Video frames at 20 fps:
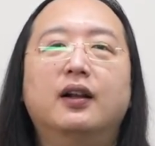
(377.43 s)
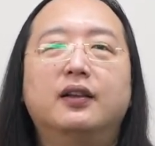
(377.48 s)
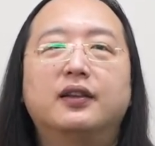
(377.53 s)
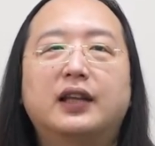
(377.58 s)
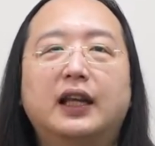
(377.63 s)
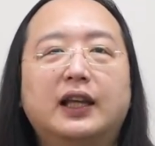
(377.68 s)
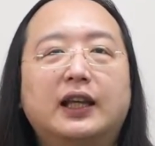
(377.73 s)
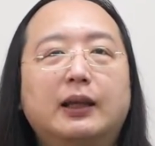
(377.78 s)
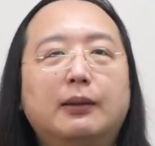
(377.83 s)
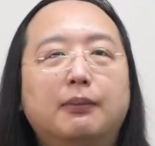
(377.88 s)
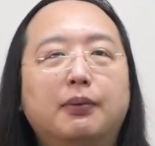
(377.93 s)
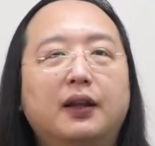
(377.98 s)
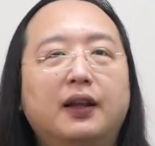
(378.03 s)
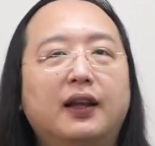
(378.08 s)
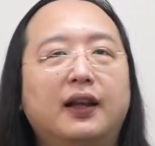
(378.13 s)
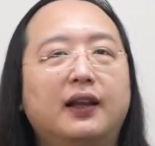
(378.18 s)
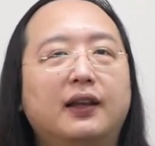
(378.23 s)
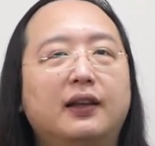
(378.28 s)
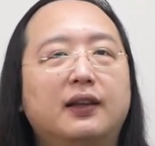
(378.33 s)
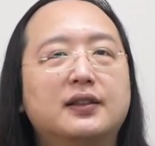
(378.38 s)
taking
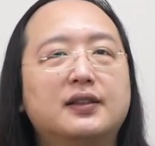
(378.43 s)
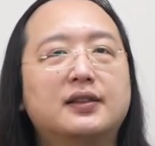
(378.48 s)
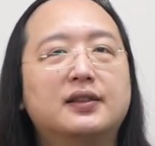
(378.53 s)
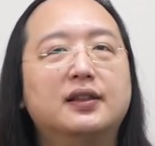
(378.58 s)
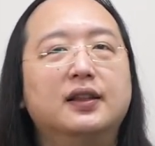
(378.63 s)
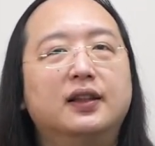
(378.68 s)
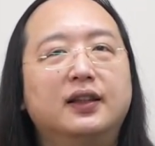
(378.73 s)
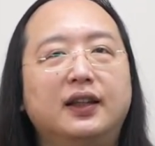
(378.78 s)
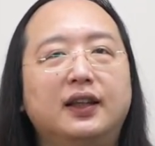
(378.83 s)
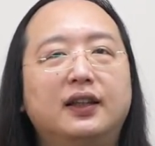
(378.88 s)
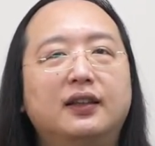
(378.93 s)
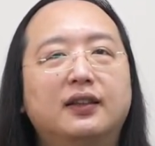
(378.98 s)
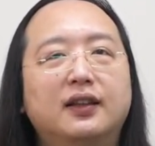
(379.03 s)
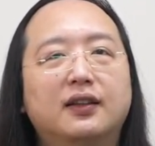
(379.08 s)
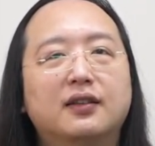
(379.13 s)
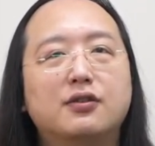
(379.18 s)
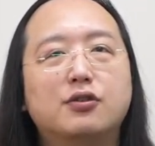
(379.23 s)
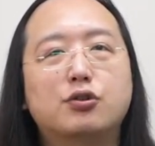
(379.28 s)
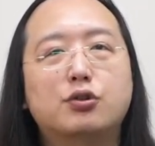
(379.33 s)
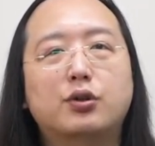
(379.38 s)
place in
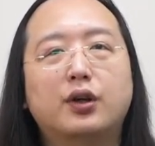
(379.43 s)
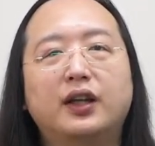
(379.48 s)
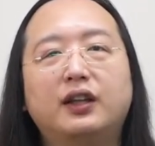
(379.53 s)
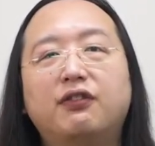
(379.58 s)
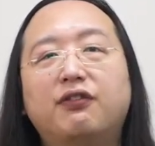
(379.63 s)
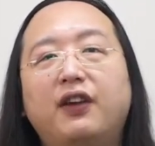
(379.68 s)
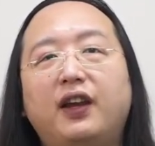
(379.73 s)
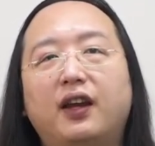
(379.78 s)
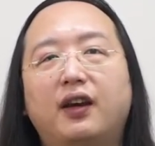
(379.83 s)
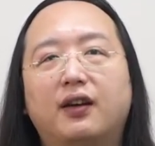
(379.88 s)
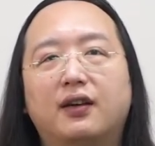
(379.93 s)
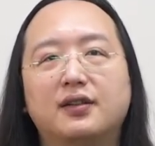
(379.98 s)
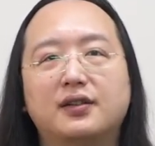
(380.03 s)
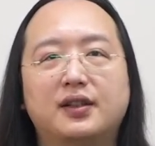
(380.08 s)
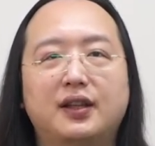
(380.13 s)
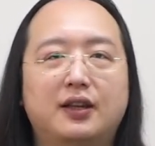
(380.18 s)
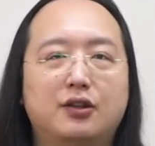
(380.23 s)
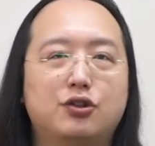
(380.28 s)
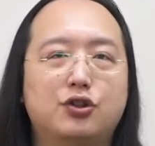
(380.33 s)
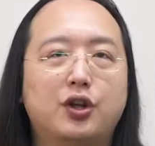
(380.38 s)
the trade fairs
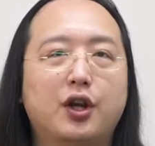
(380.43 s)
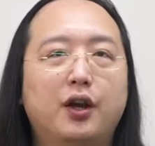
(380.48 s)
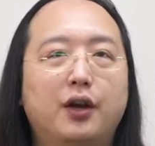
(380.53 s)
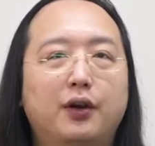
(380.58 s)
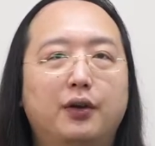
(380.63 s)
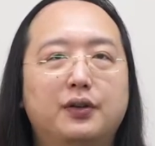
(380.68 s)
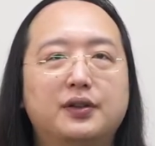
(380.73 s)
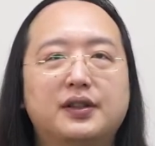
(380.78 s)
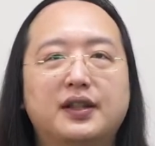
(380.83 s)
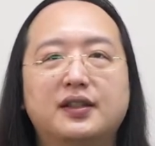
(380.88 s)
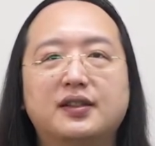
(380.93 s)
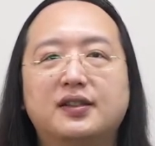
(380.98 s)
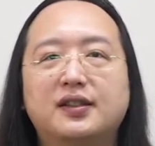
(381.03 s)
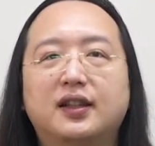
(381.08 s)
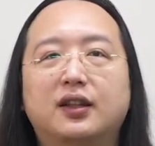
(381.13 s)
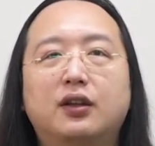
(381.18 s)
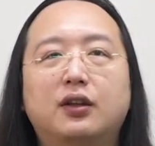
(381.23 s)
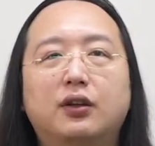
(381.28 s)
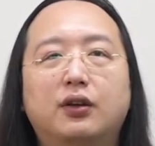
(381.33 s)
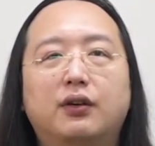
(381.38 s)
and shows and
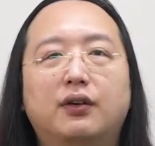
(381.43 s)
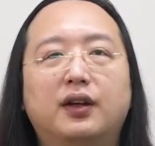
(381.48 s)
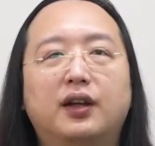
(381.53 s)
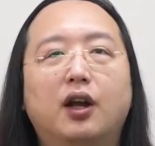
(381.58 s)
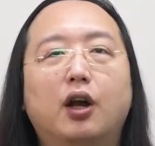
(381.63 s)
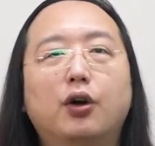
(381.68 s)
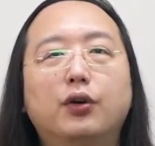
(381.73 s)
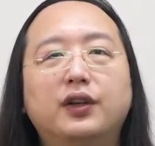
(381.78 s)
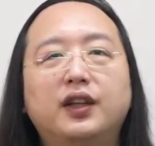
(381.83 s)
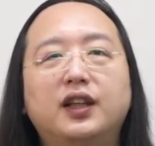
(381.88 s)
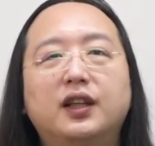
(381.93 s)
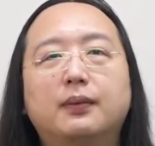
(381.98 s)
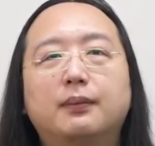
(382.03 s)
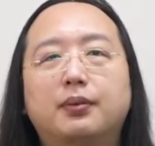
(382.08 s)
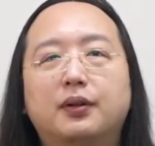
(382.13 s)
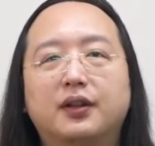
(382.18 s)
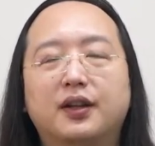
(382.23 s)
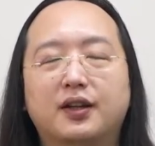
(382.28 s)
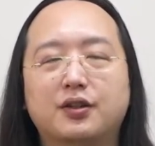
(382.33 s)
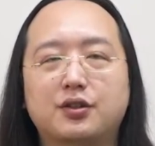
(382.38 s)
securing OEM
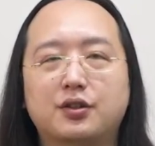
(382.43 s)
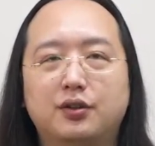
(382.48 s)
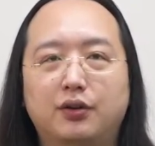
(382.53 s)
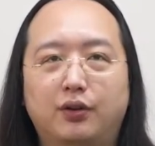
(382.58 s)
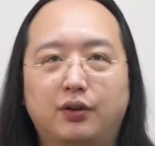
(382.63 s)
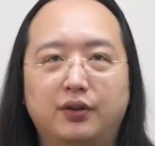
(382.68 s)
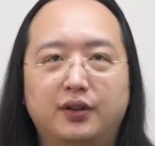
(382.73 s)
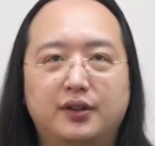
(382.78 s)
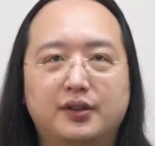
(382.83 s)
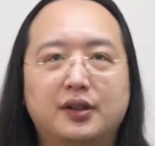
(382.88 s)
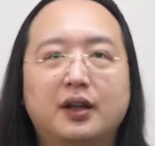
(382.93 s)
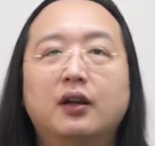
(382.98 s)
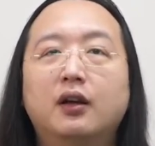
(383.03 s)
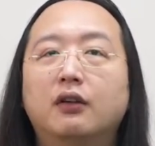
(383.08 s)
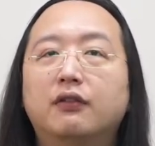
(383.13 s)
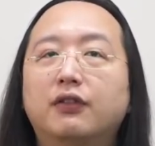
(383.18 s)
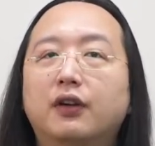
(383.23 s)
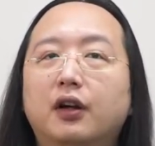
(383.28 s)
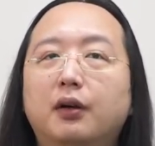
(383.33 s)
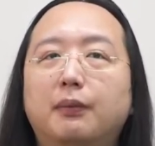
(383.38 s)
production orders
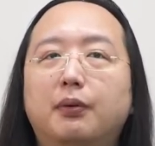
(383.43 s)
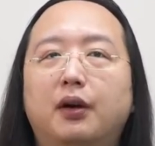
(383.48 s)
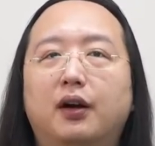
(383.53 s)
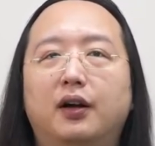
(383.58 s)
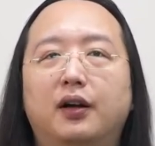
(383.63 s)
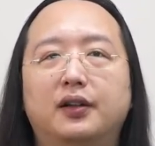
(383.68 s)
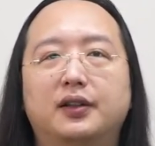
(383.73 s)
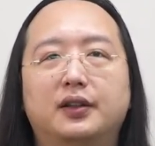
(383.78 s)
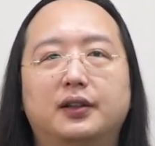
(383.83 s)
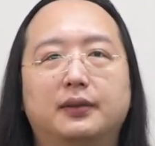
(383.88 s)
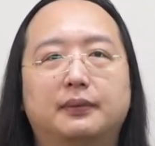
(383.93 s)
from abroad.